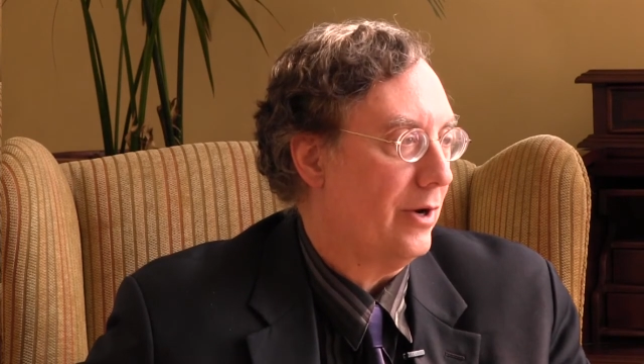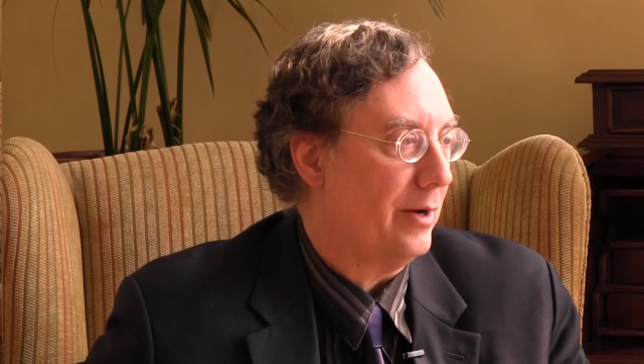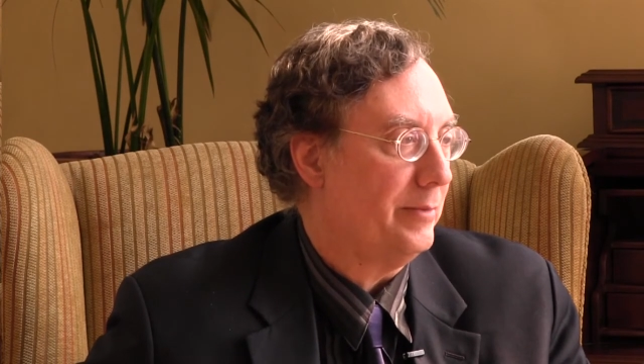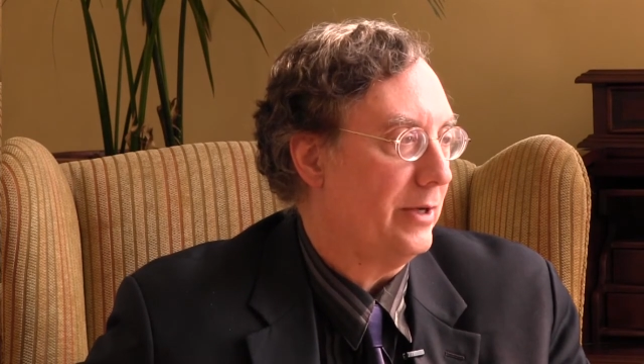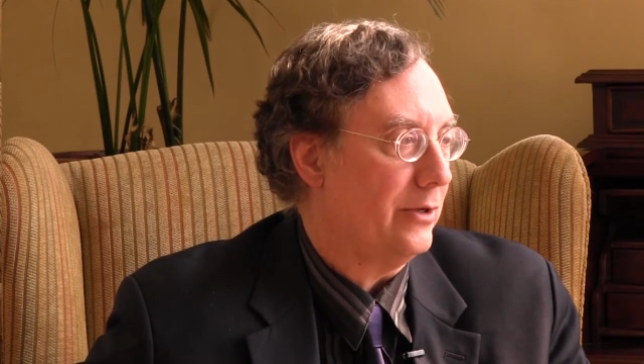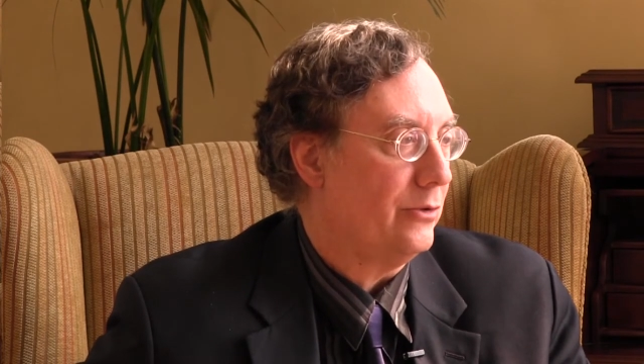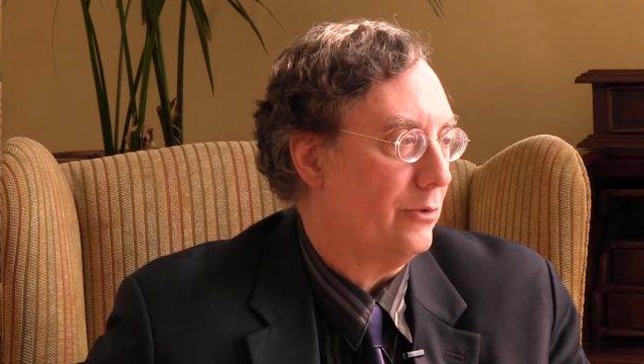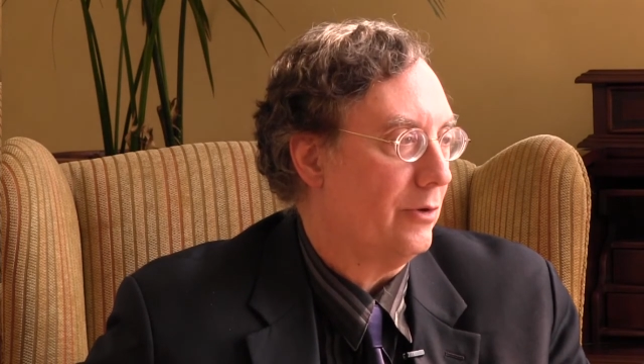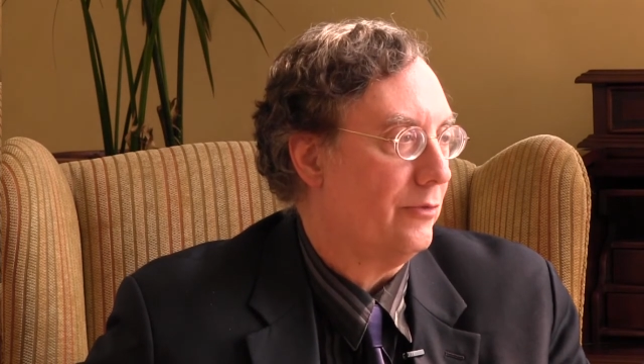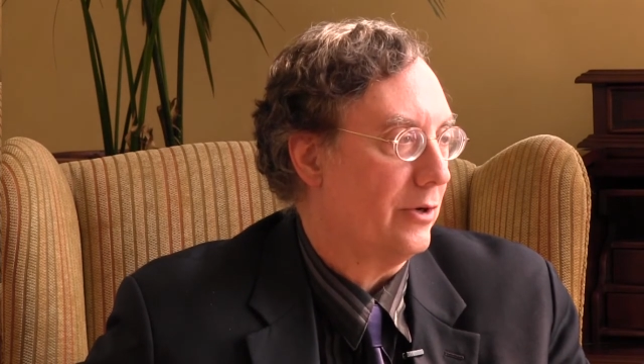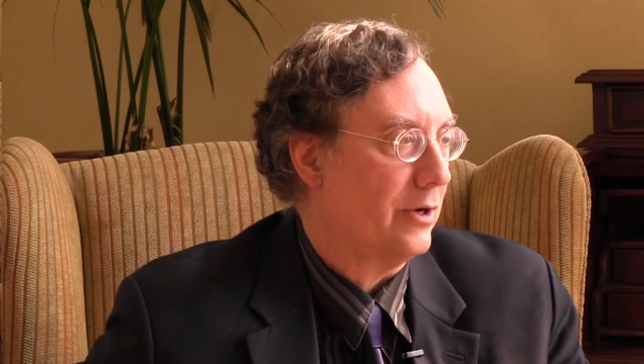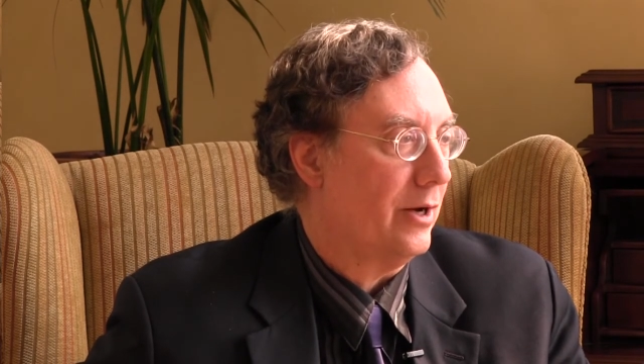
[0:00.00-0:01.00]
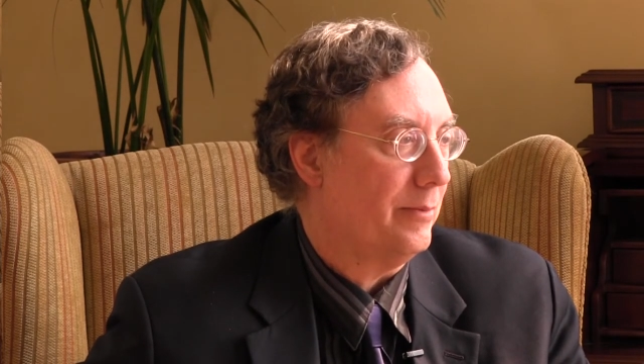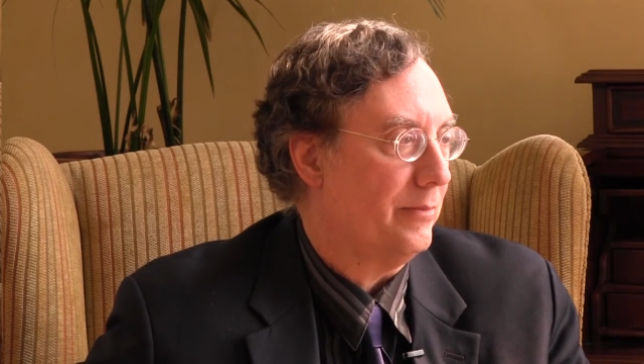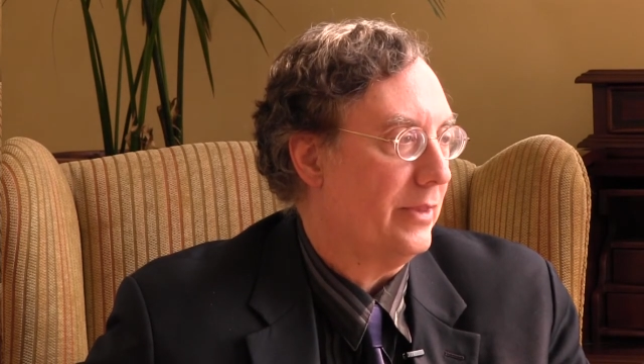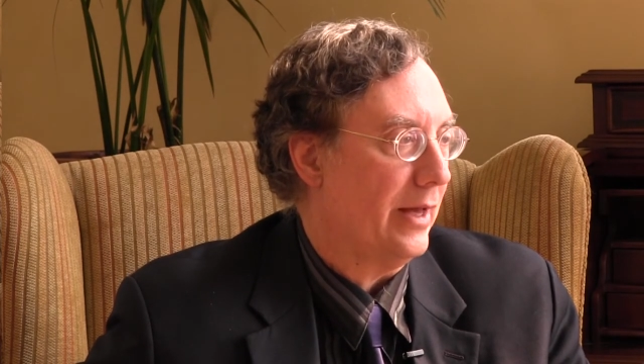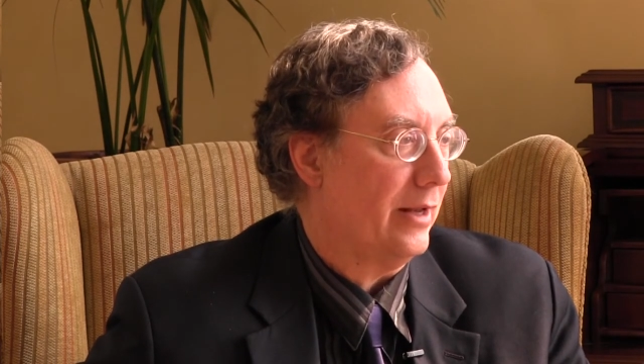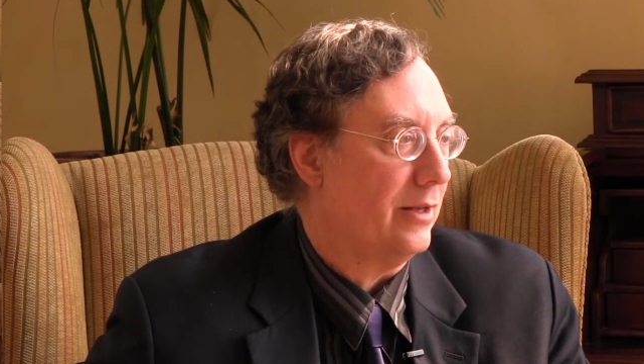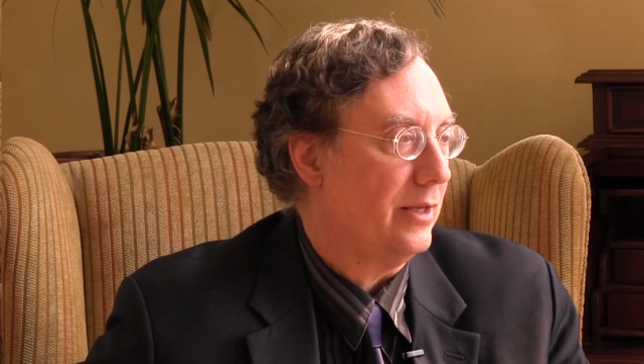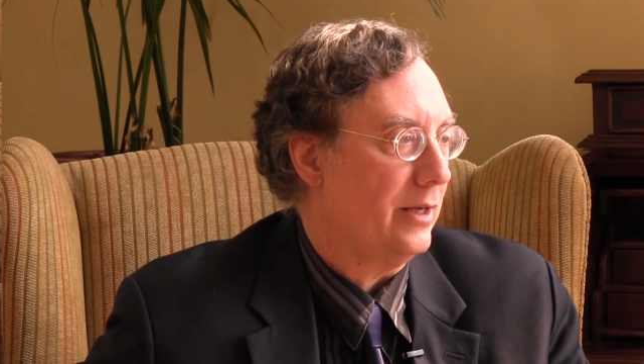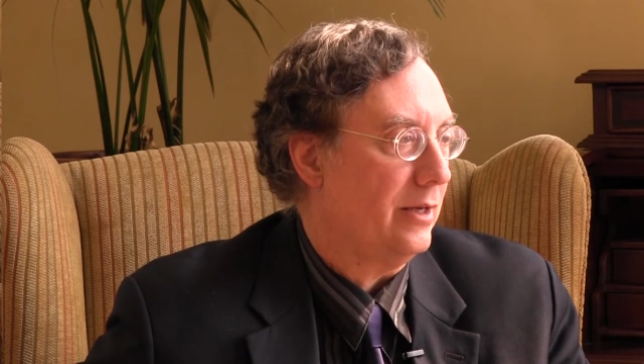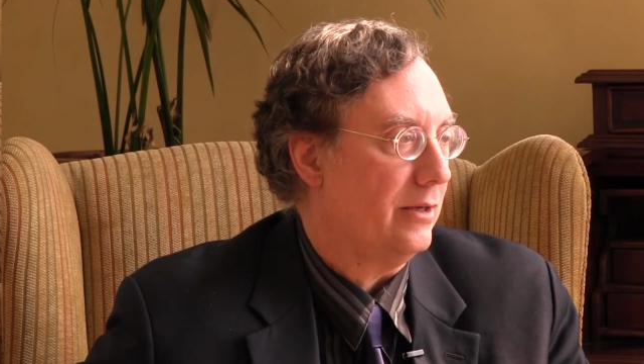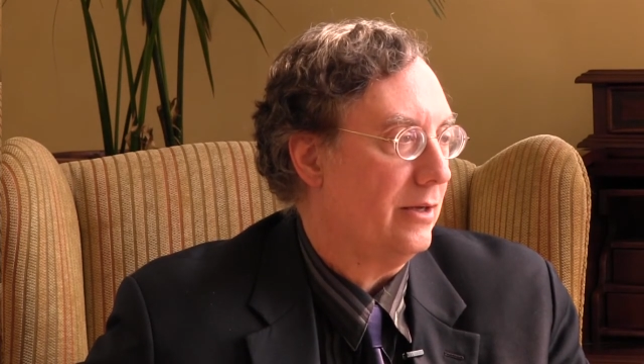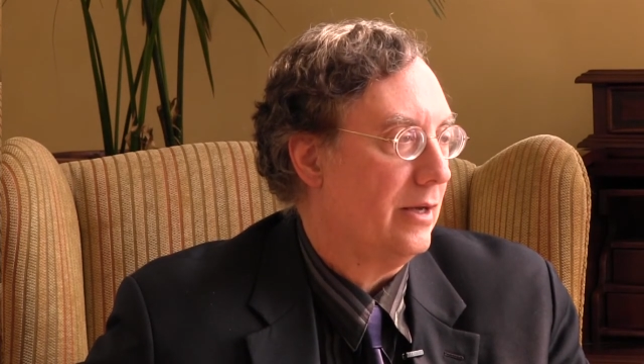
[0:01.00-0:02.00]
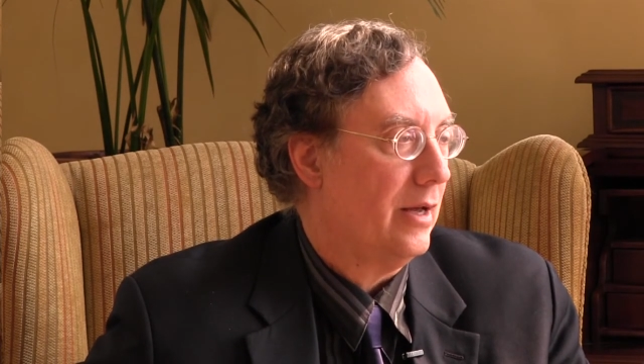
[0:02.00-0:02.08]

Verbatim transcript: Romney to overcome that lead.